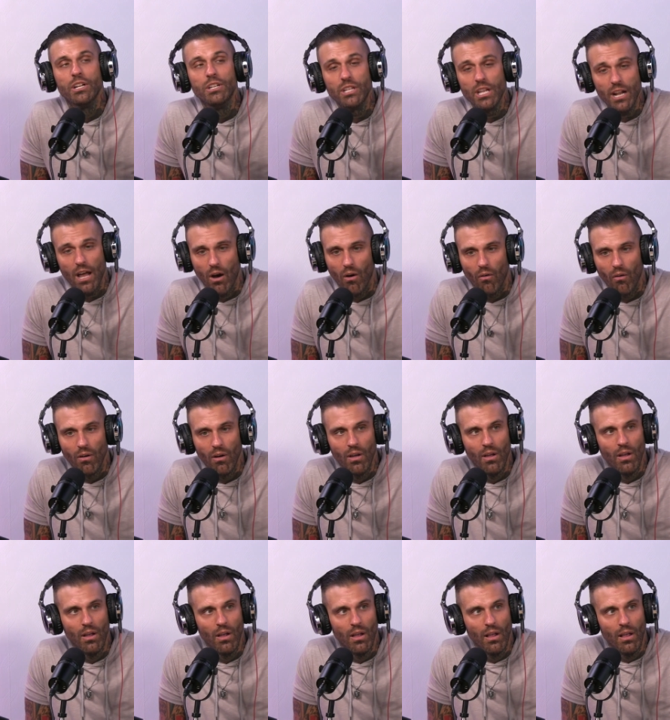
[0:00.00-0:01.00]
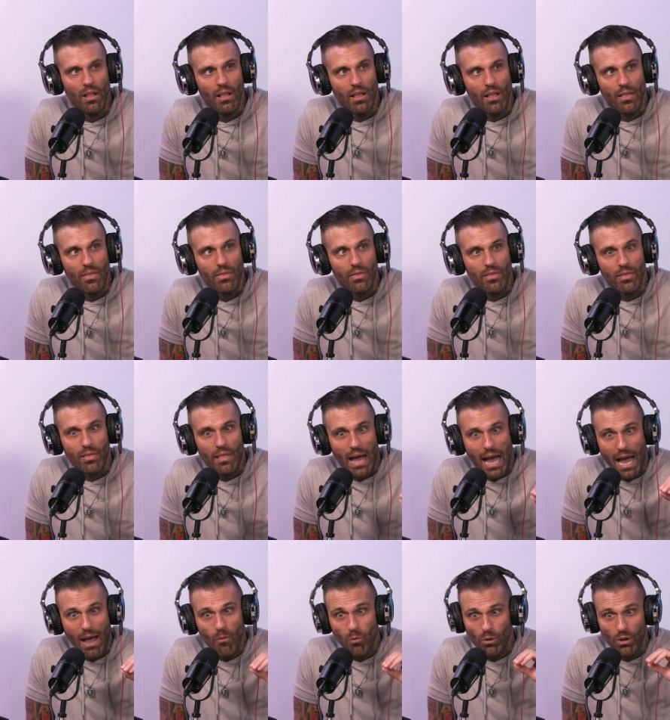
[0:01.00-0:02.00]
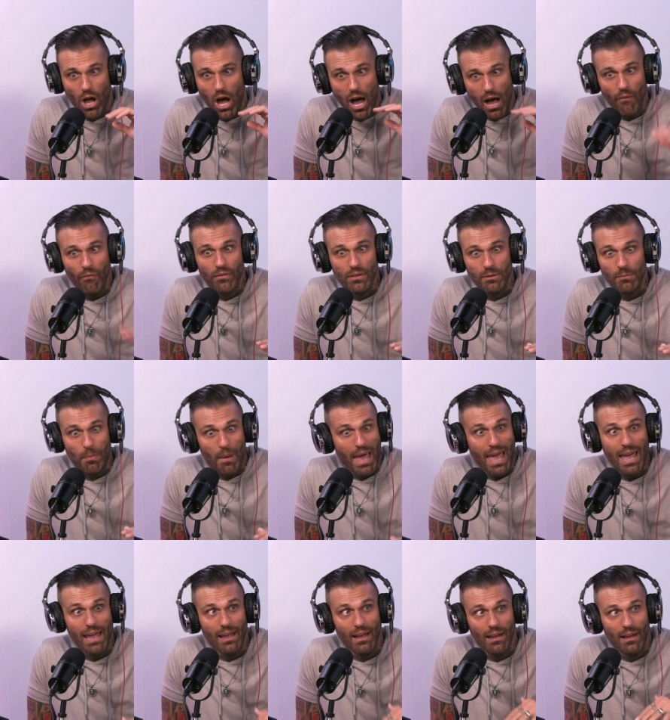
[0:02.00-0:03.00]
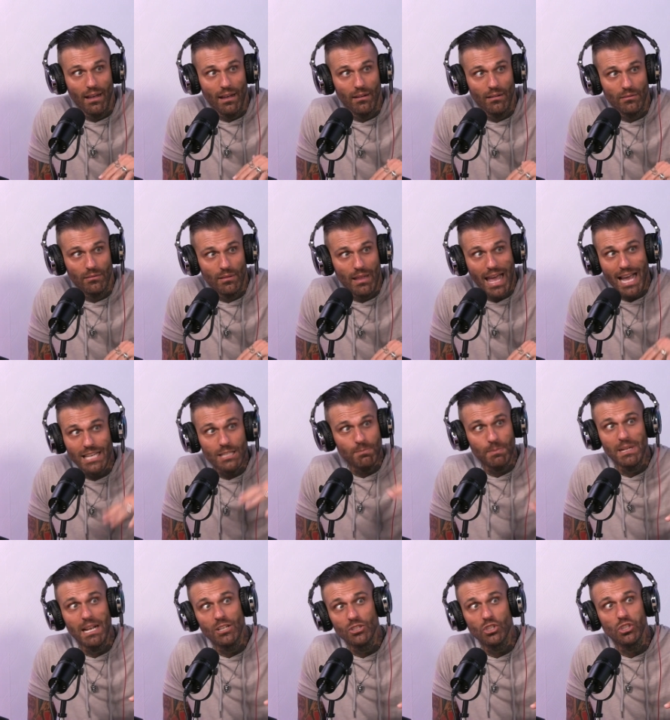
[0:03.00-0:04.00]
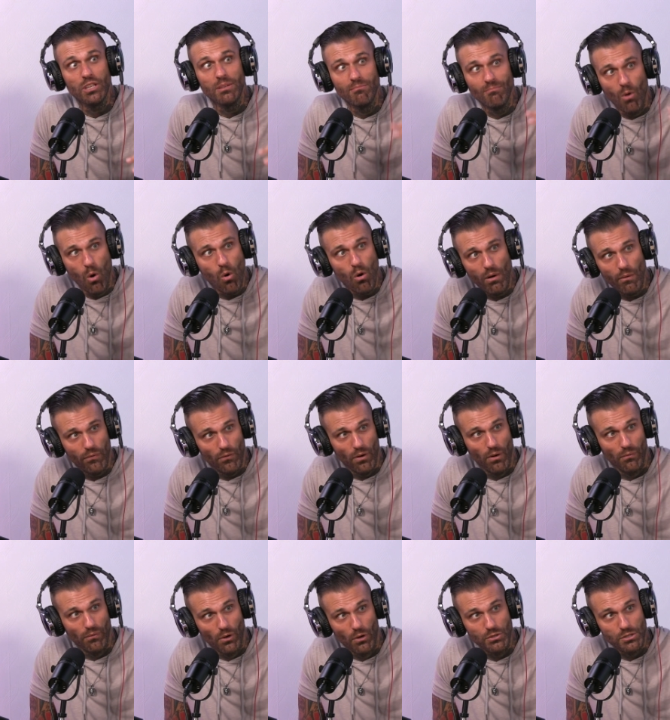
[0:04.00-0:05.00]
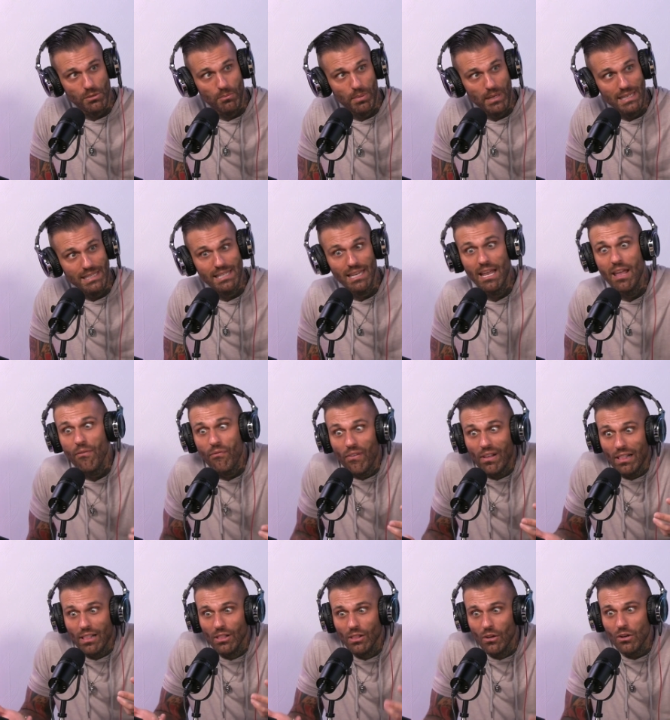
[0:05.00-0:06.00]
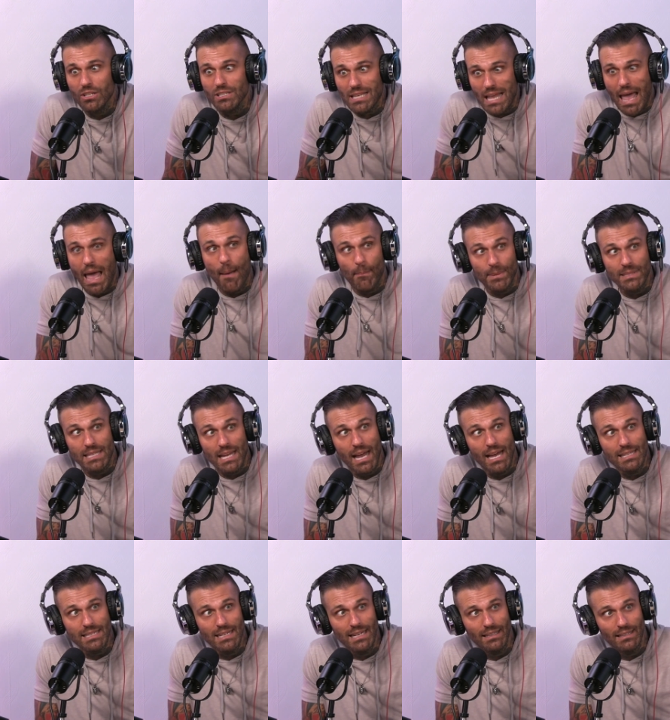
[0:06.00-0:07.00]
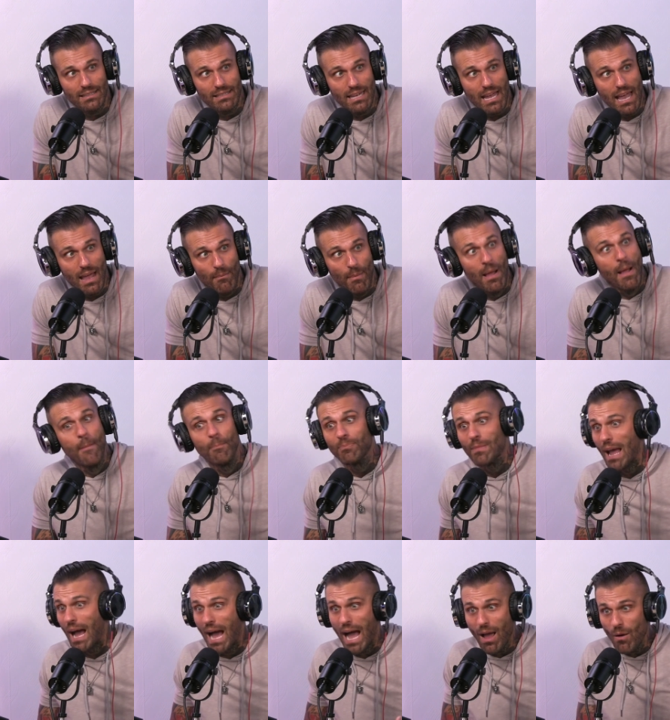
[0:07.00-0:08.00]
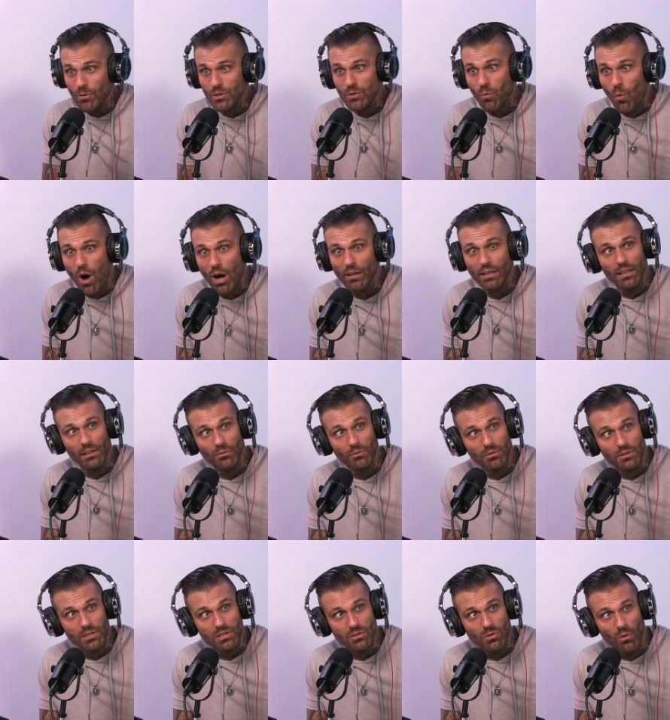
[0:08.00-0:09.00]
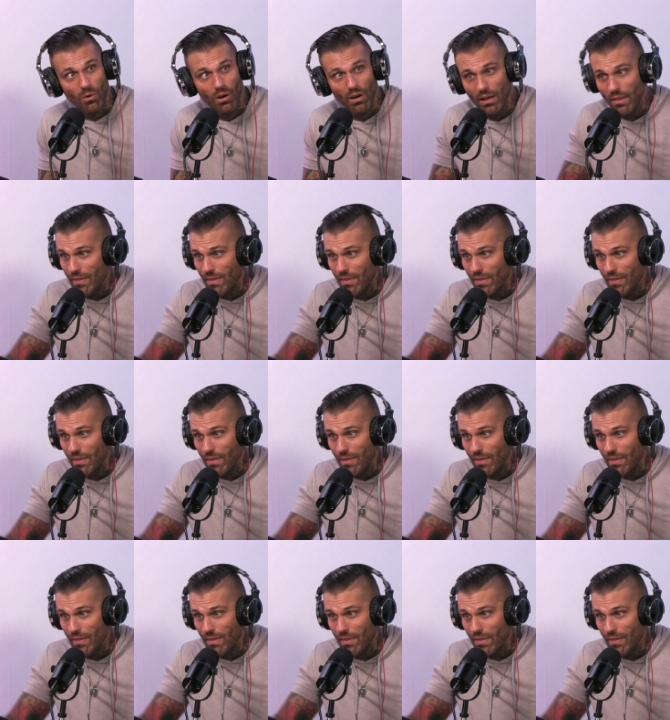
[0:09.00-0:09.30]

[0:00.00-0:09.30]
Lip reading: No. I will often pay exponentially more for a frozen pizza if it looks appetizing at the time. I was walking through the store.